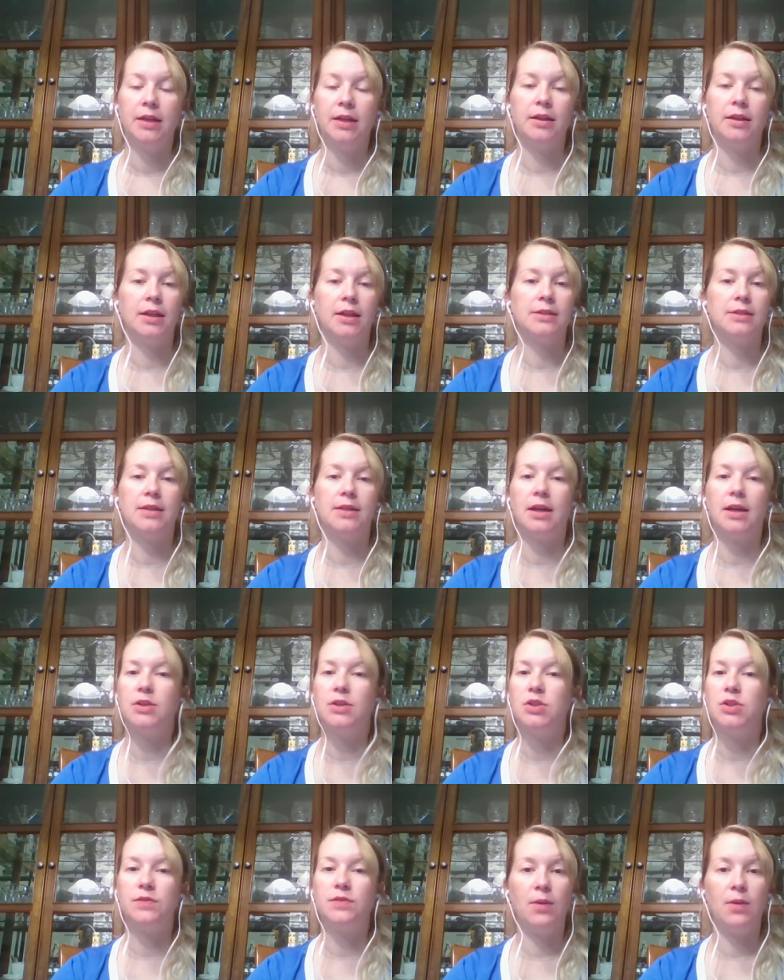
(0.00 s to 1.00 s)
That is not
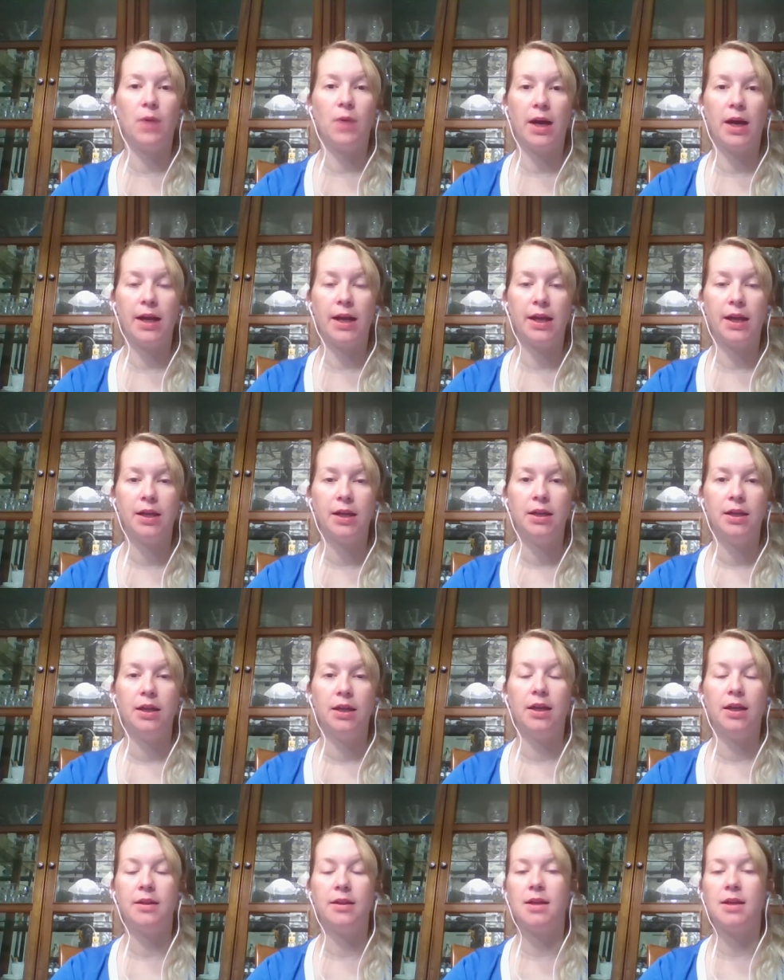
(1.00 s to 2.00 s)
just Vy,
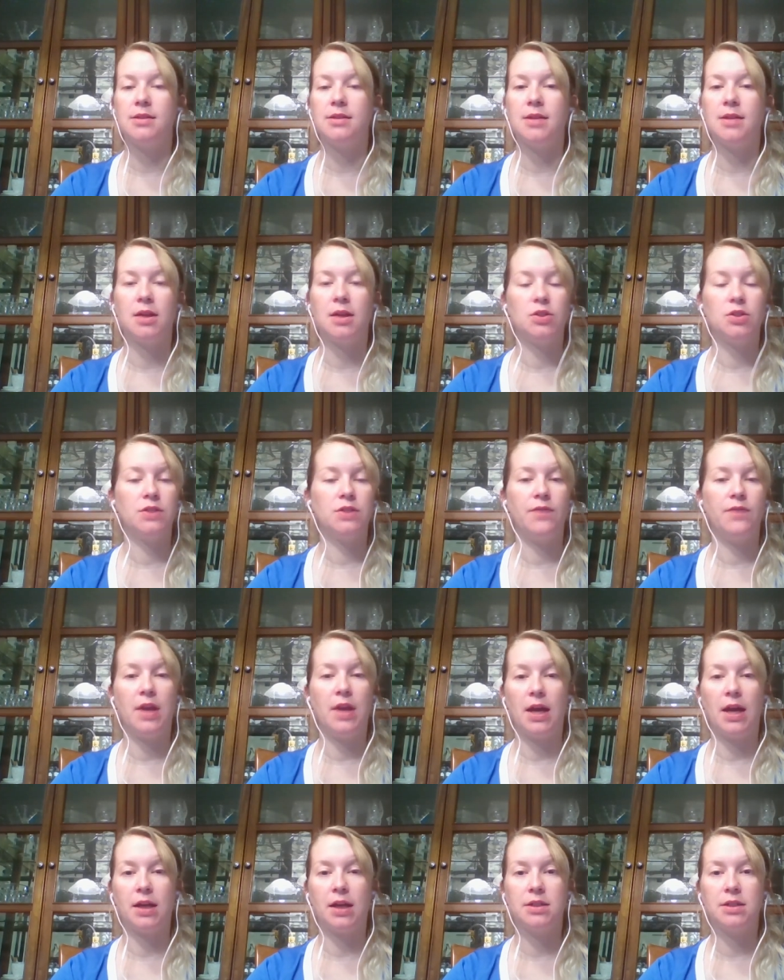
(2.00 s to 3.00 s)
and that's not just
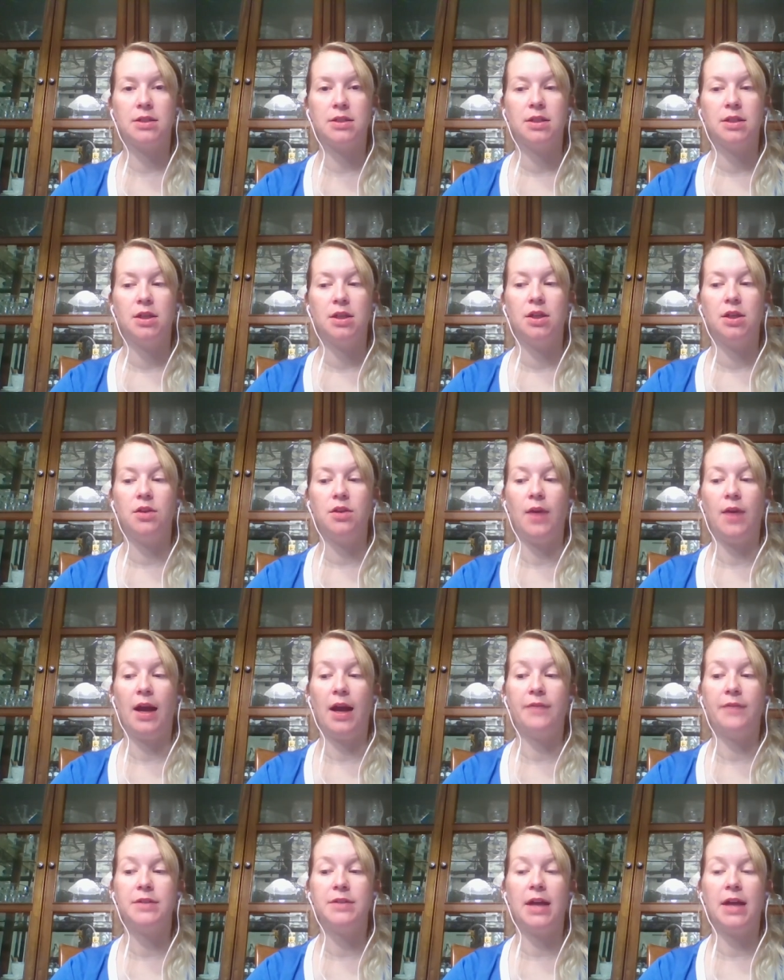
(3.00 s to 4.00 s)
Vx. You
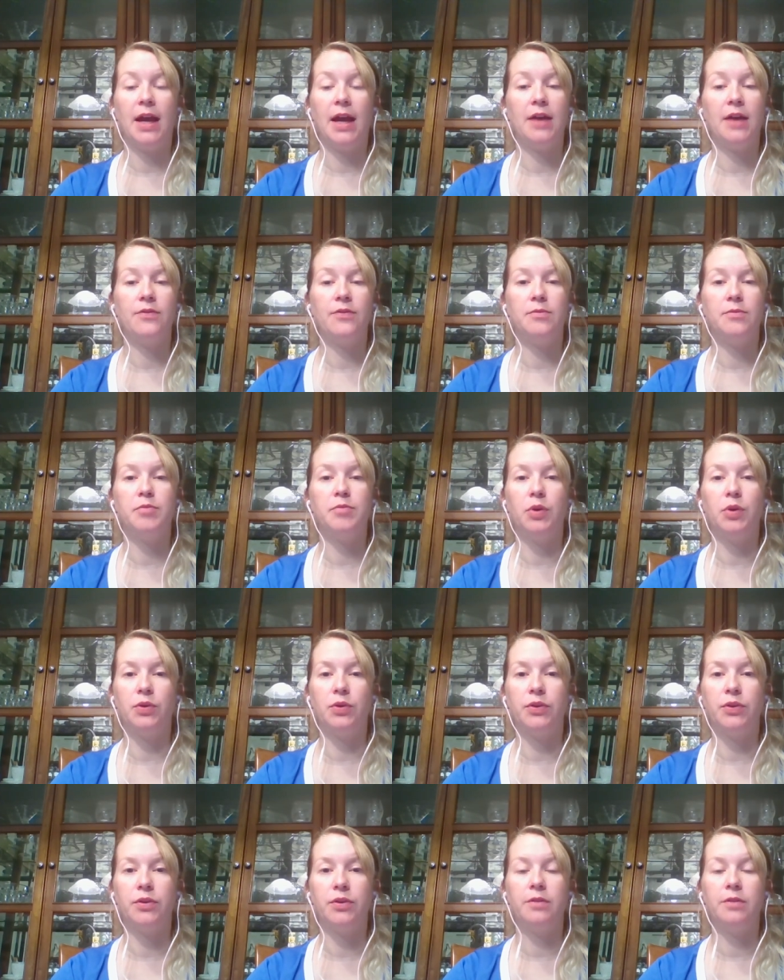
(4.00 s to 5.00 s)
have to have
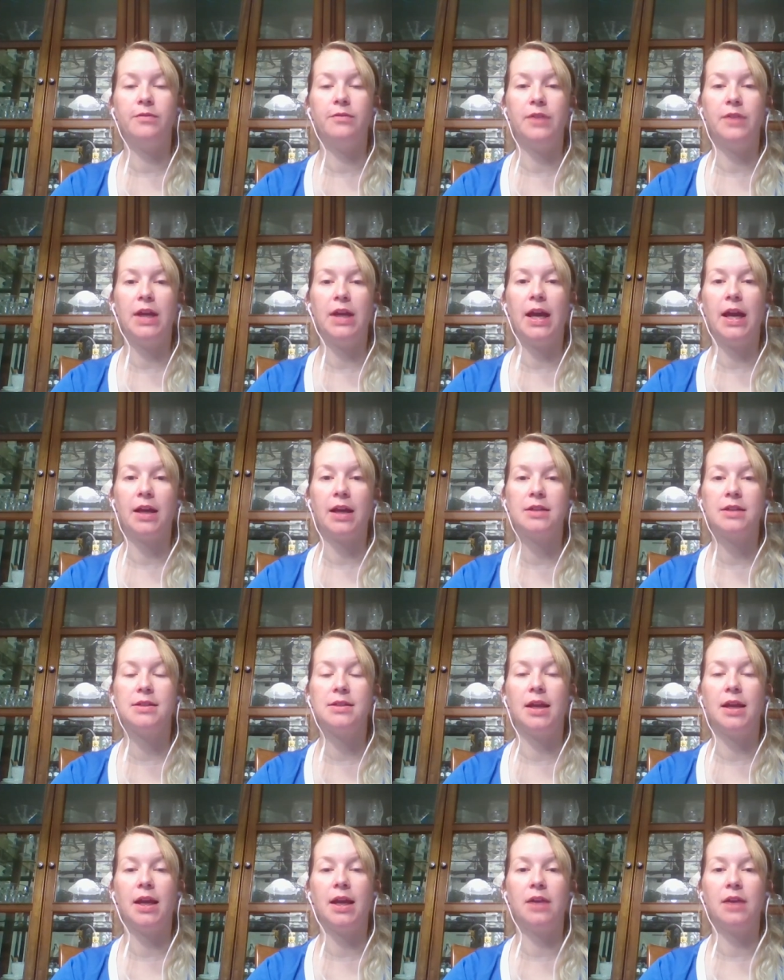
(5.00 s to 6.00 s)
both Vx
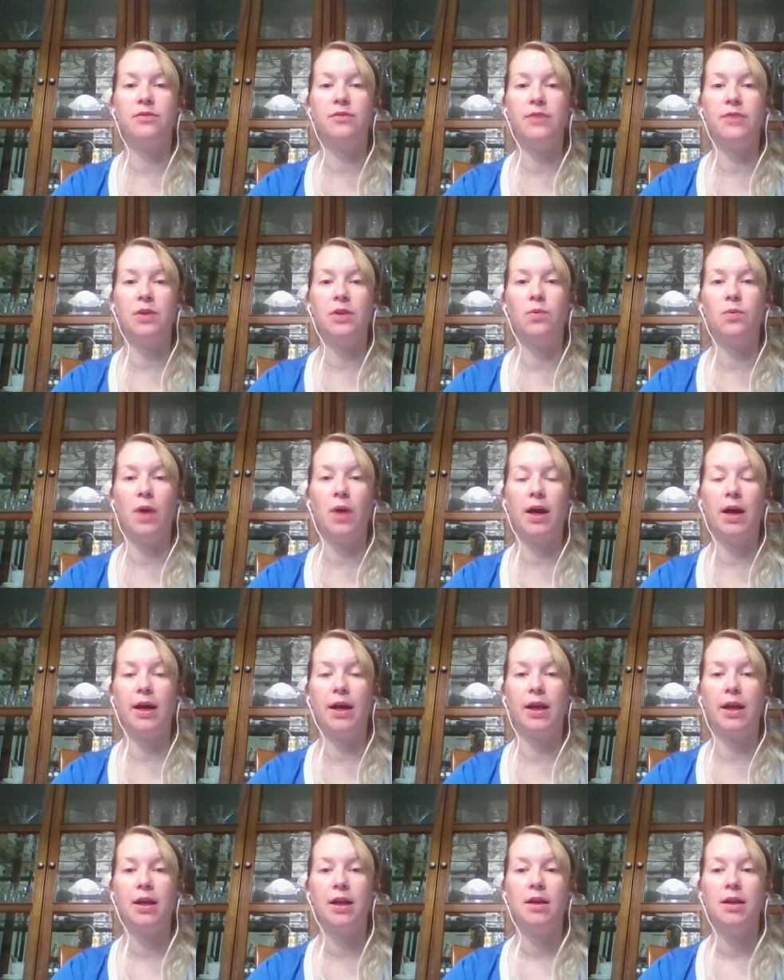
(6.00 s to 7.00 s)
and
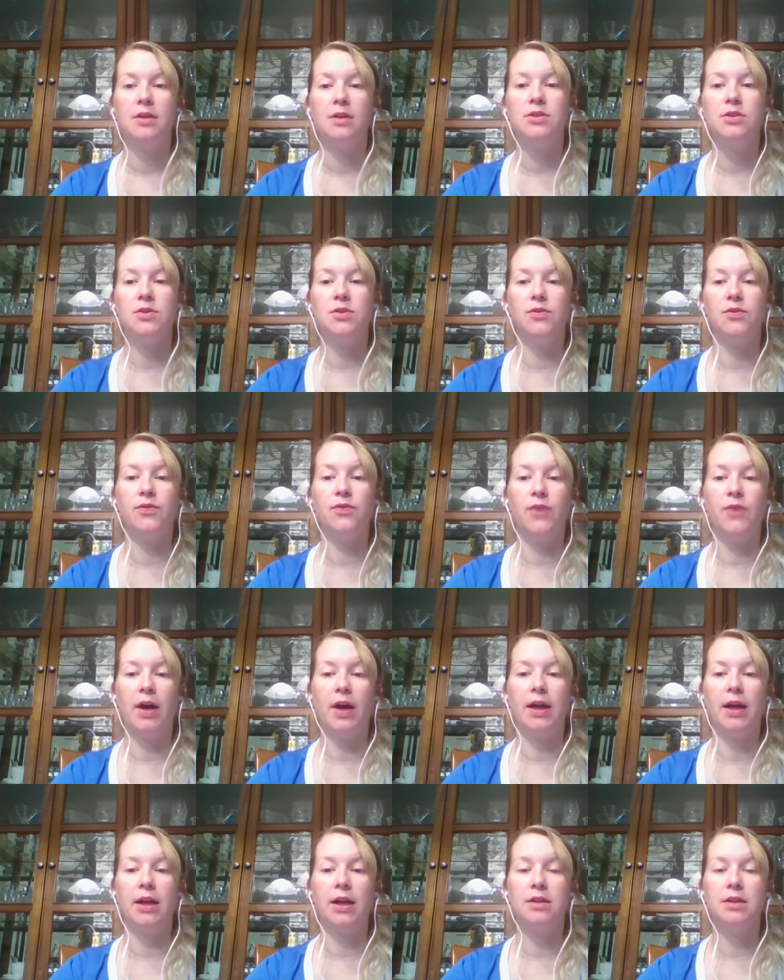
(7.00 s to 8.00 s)
Vy to
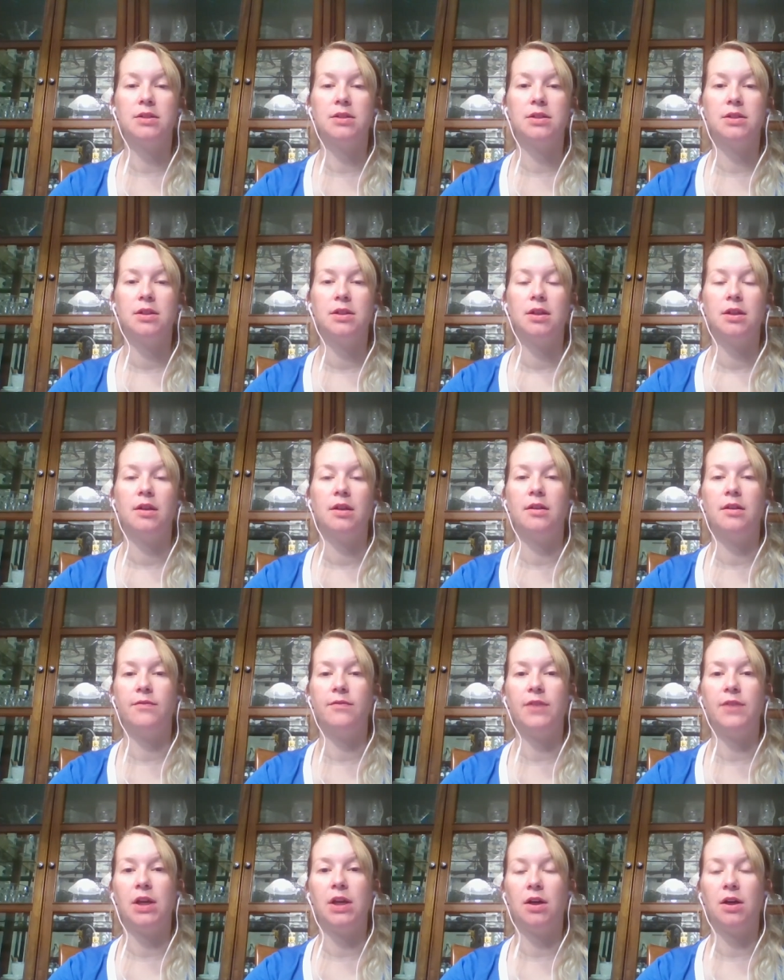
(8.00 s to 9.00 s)
find the
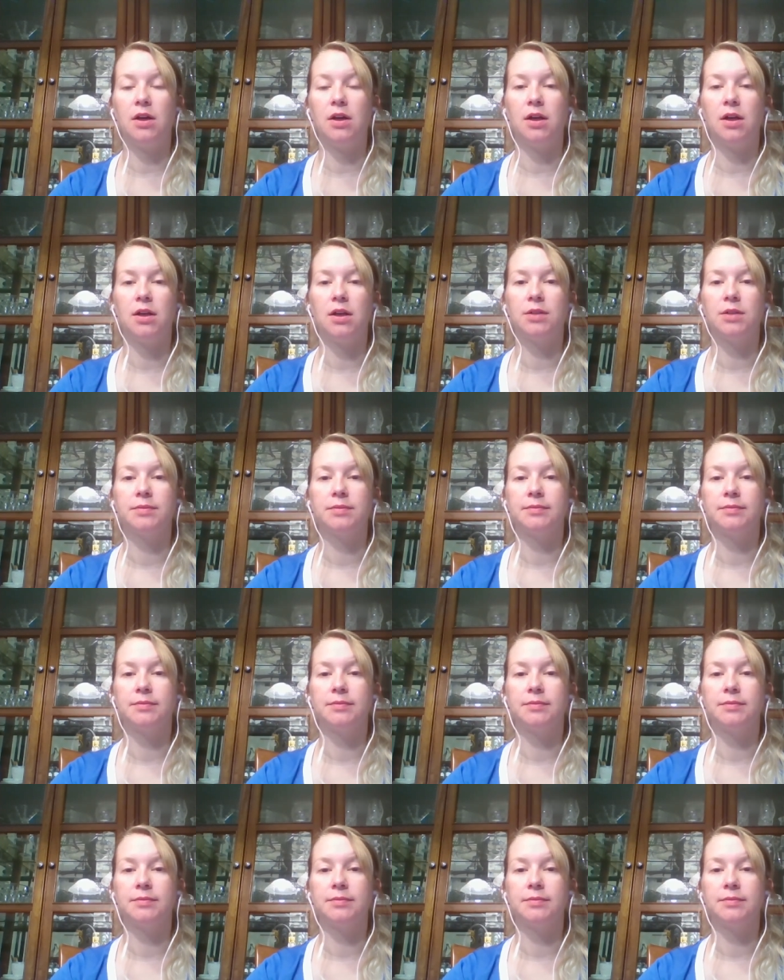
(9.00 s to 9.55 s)
Vr.